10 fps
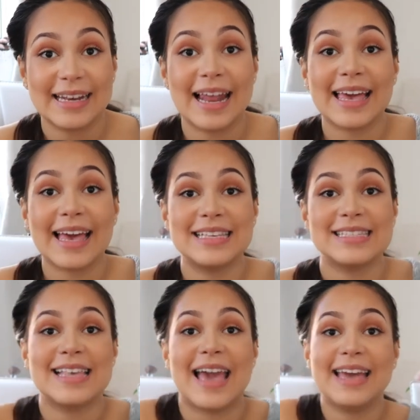Like I
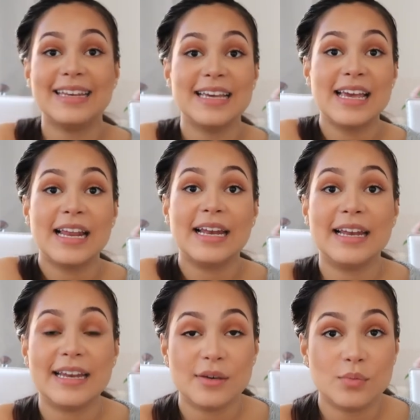said,
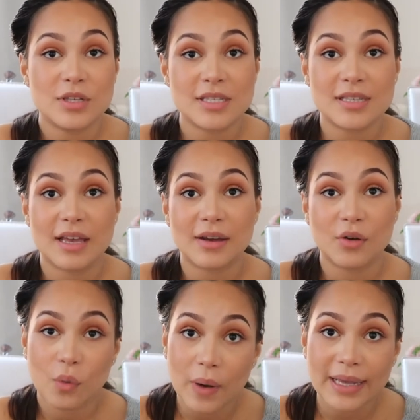Lily was
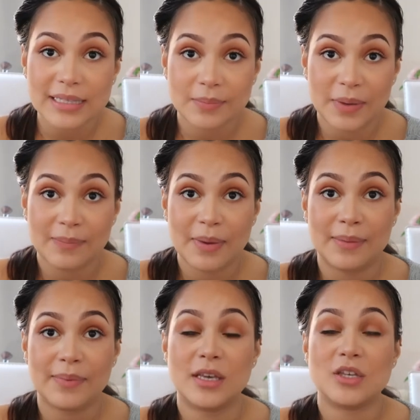quite a big baby.